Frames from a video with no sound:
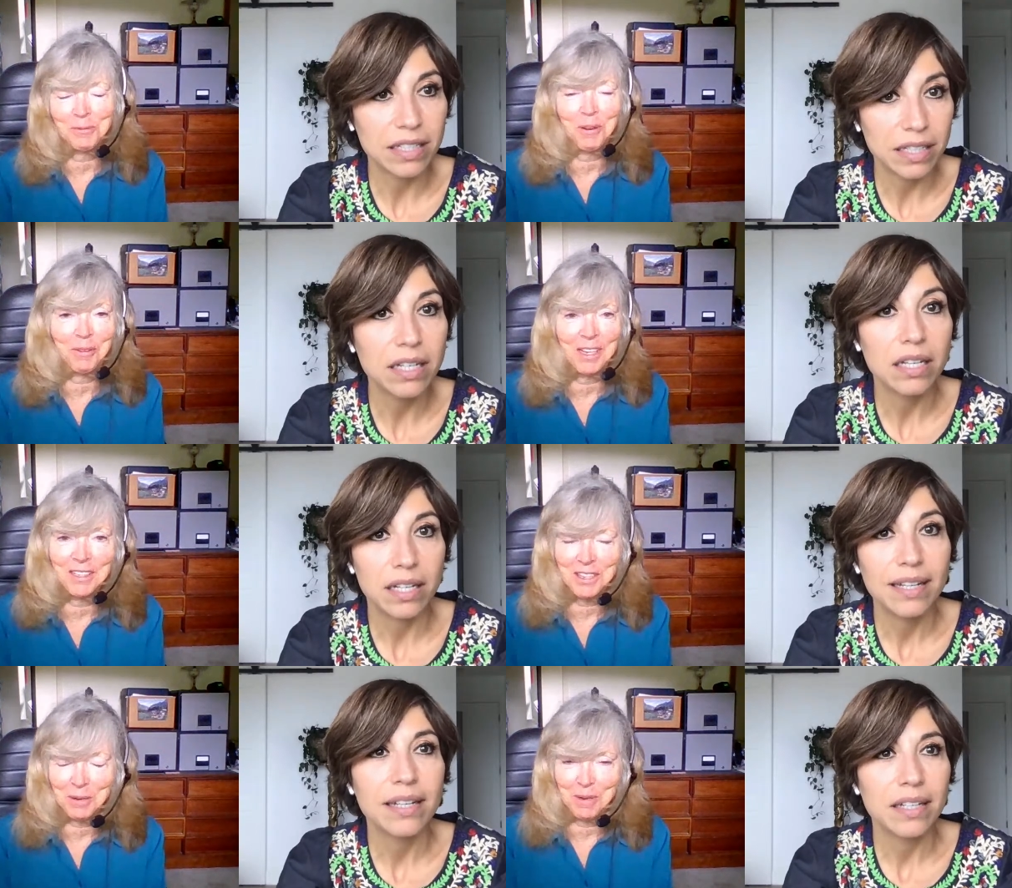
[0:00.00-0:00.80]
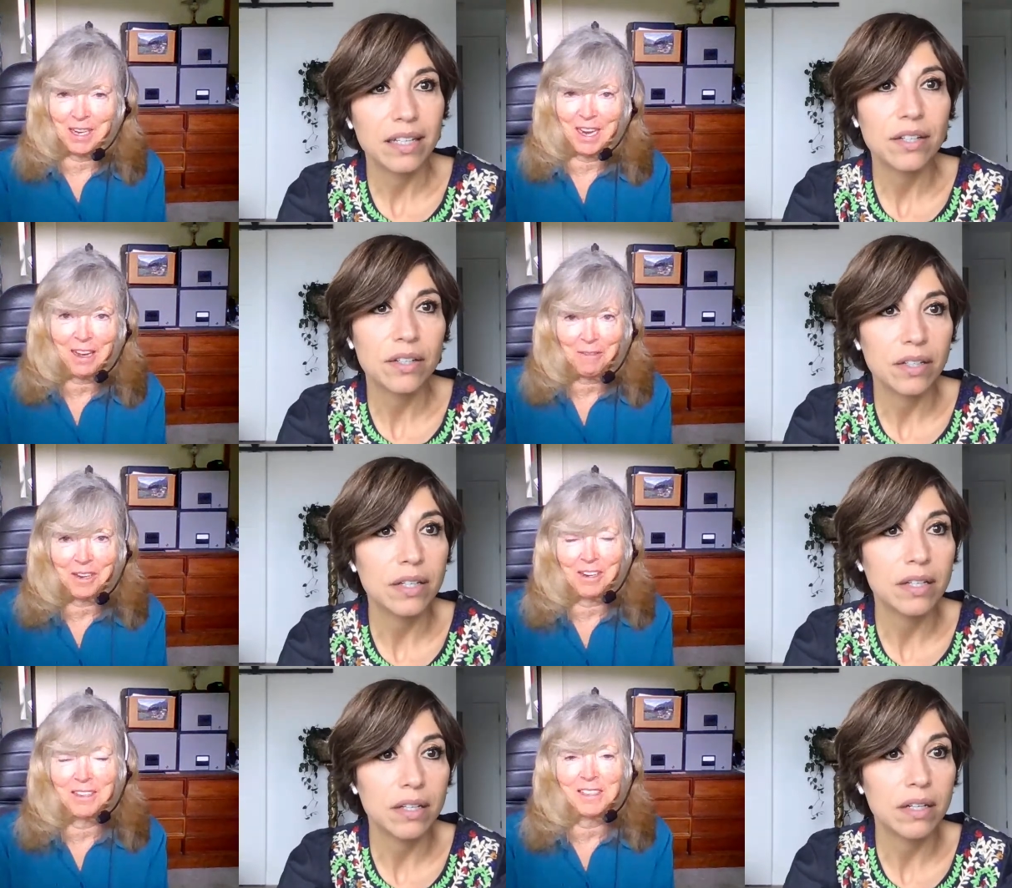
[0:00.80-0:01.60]
Speaker 1: is what we can do but now
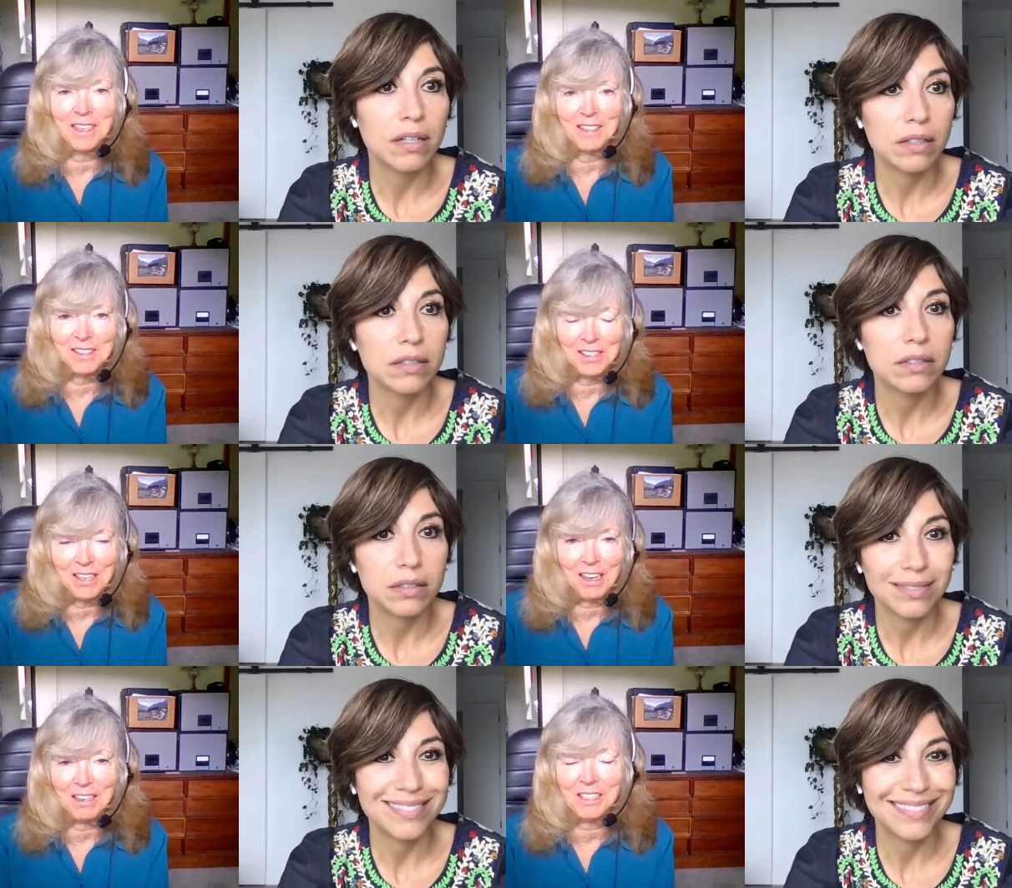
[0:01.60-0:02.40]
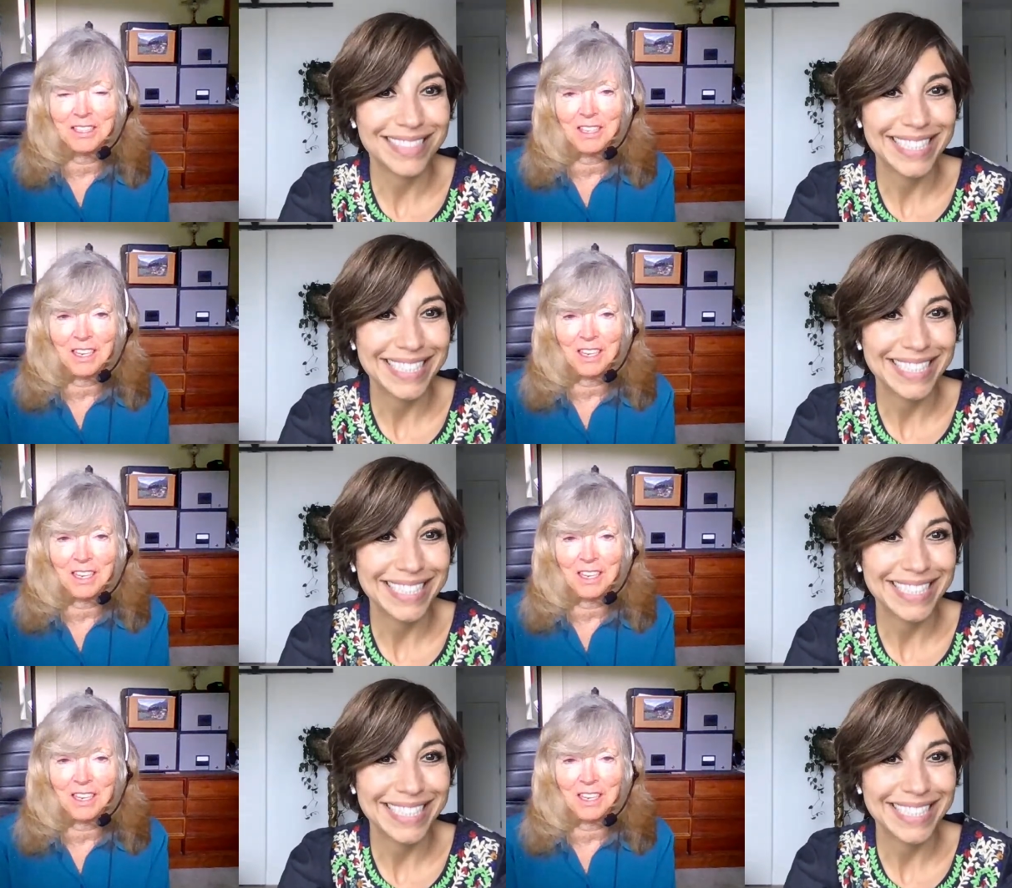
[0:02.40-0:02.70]
we are in such